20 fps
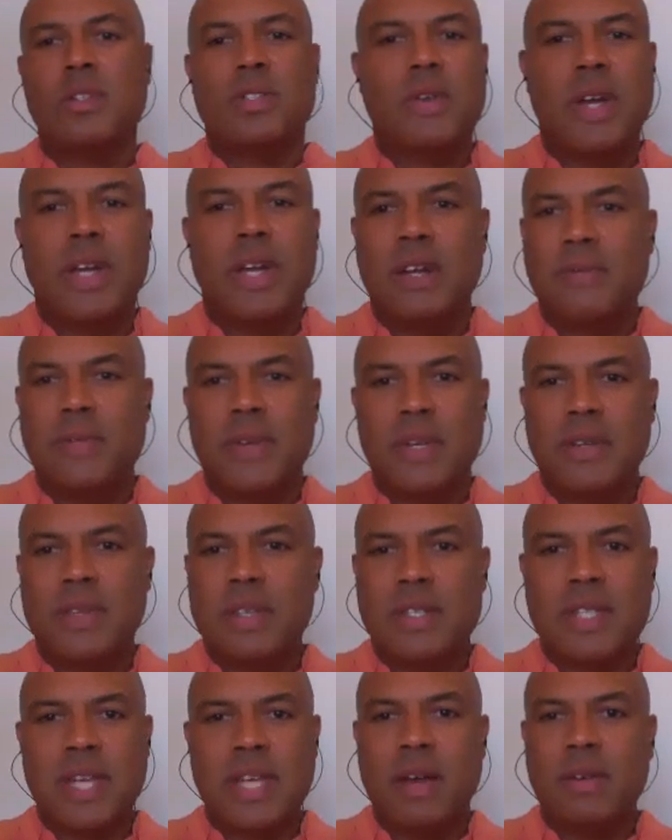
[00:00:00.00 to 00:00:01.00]
trying to figure
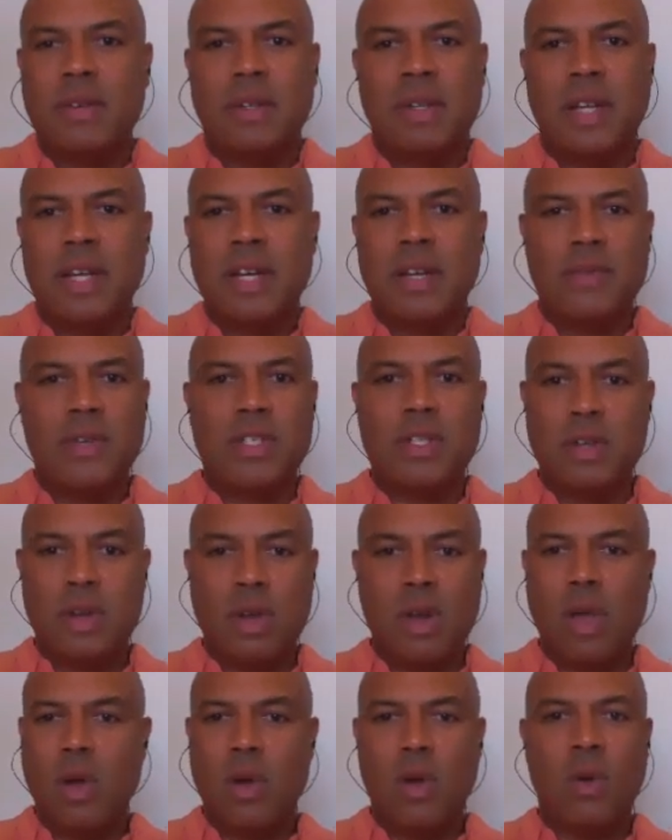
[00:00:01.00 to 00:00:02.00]
this out. None of us
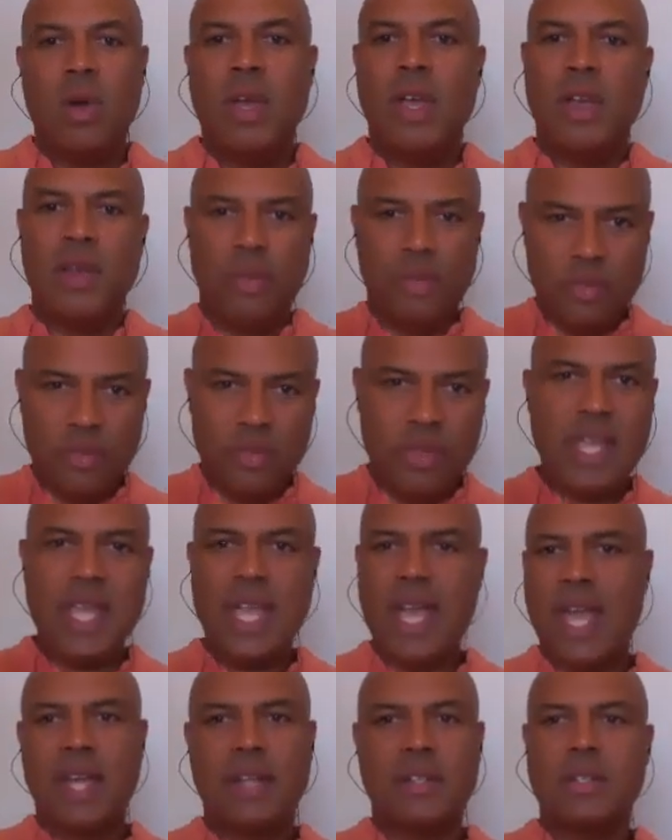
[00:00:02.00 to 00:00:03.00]
know
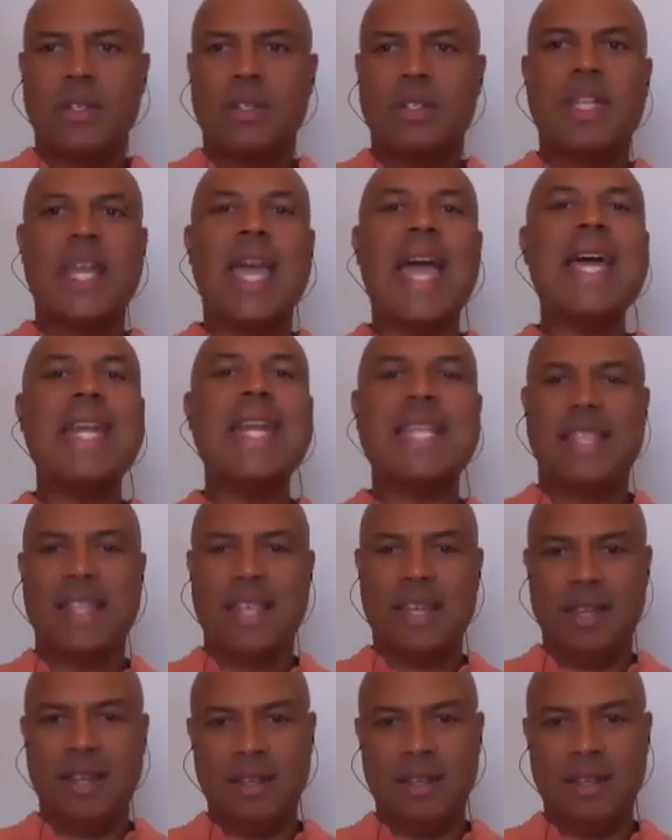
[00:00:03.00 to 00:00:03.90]
the answer to anything.